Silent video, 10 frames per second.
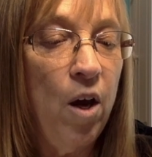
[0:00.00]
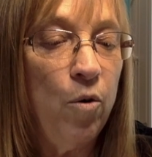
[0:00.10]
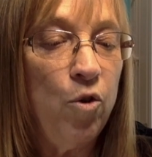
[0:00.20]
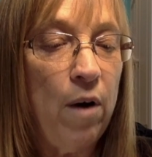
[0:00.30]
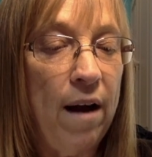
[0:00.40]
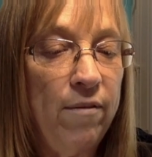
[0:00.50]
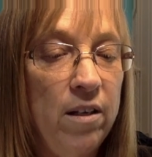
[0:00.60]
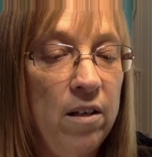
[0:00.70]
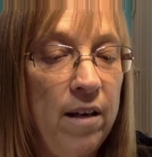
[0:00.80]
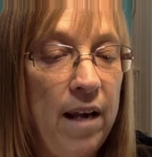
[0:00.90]
When
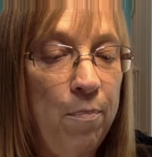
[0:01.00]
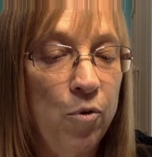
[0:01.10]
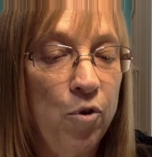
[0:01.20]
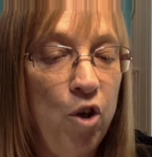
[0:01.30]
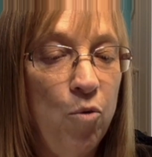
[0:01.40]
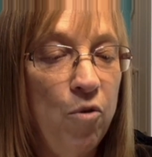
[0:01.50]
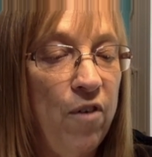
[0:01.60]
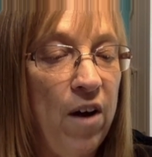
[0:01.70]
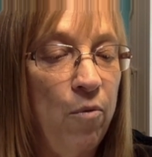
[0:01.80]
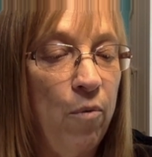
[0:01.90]
traveling to Naples, you will
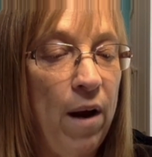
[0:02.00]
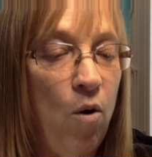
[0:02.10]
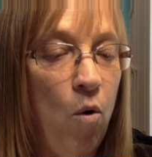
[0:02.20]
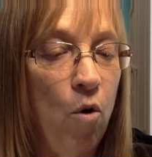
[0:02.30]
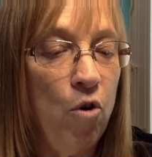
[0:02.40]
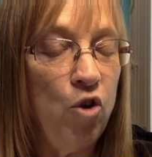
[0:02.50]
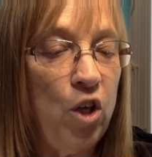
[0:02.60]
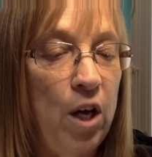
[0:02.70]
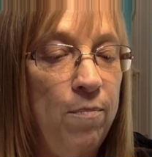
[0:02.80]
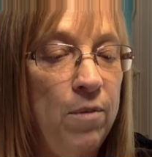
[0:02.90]
find red
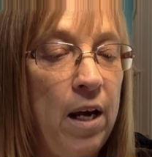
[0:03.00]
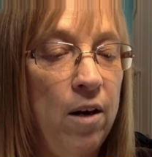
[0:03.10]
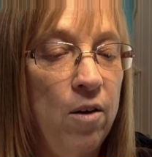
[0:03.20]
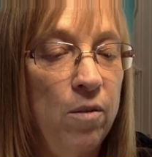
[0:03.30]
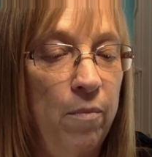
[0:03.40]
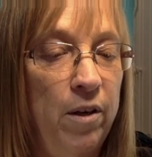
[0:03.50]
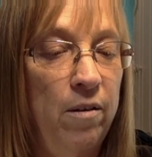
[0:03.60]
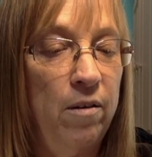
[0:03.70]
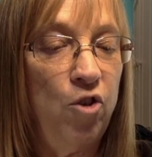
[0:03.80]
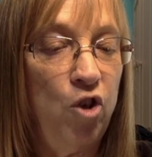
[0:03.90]
horn-shaped
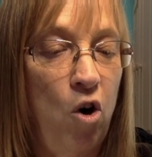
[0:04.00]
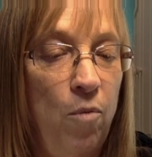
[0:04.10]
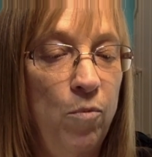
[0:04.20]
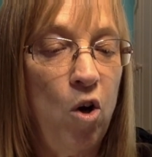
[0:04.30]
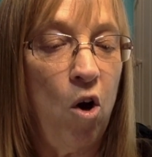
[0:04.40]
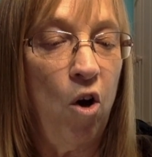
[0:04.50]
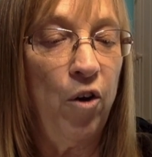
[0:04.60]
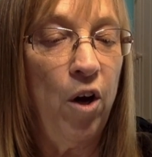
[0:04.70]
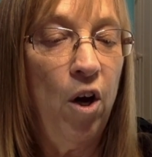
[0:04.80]
talisman charms called,